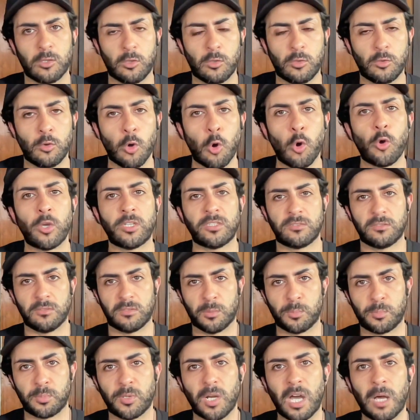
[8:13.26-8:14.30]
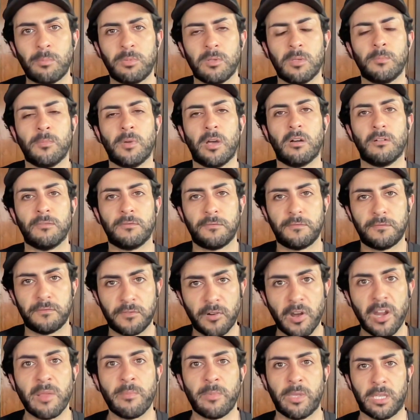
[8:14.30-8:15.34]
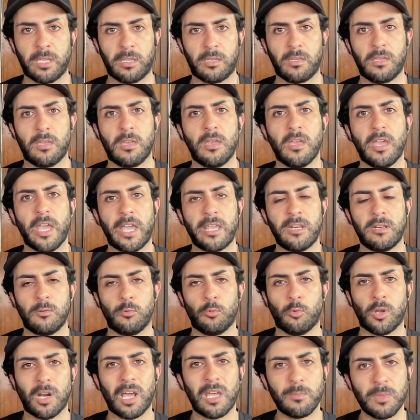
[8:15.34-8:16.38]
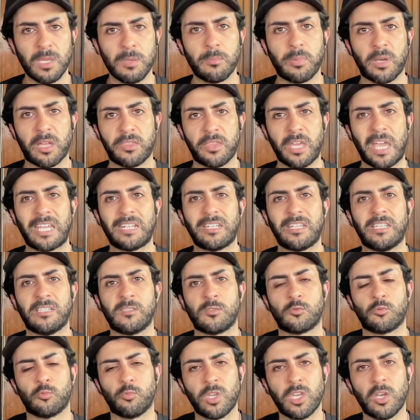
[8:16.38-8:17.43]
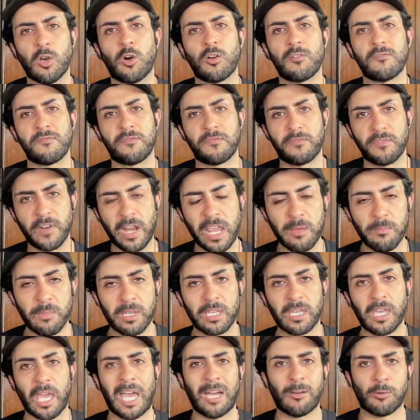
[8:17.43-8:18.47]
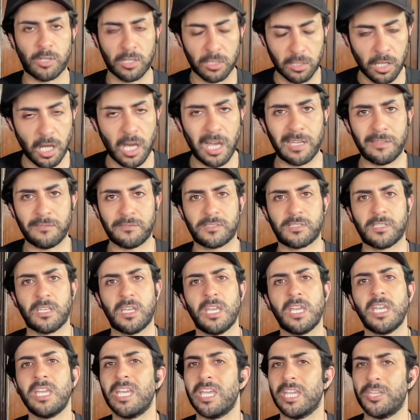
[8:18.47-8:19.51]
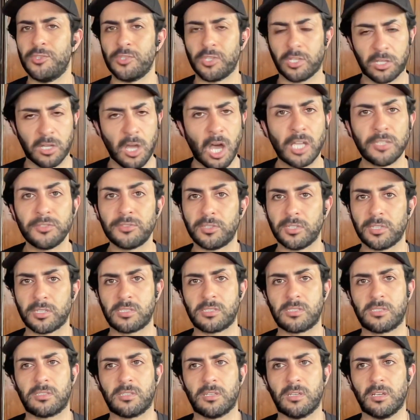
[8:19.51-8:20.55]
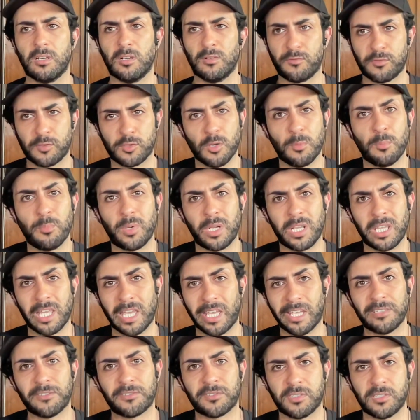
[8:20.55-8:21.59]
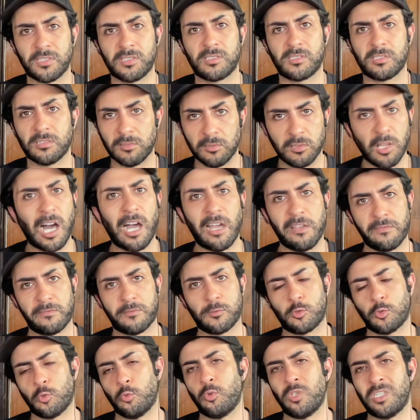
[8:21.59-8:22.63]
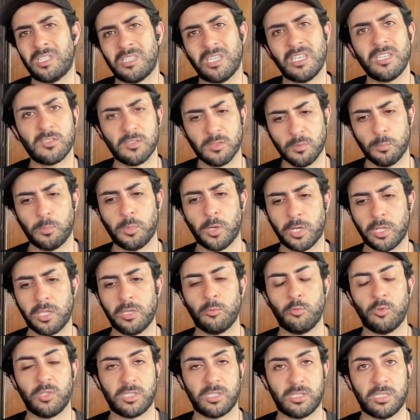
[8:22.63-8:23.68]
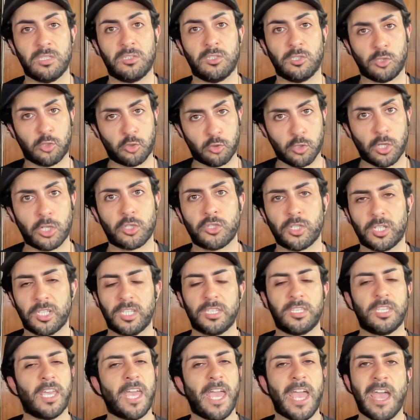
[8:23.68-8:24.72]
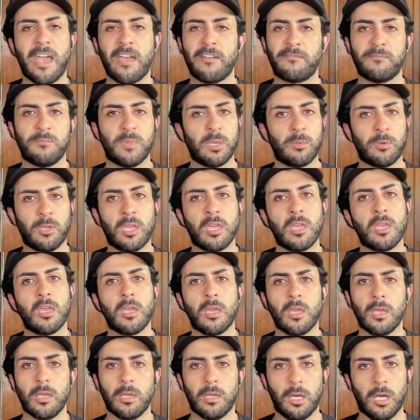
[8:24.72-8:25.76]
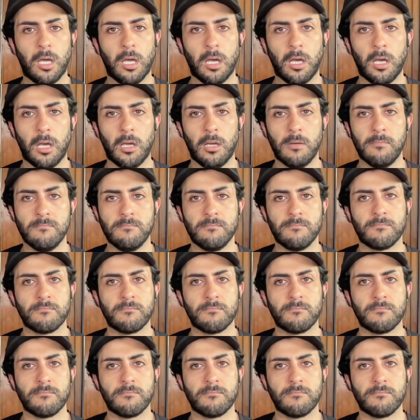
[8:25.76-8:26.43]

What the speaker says: go into the problem of framing. And what I mean by that is we are framing our lives in the context of somebody else's life. So we see somebody, we see the structure that they have, maybe the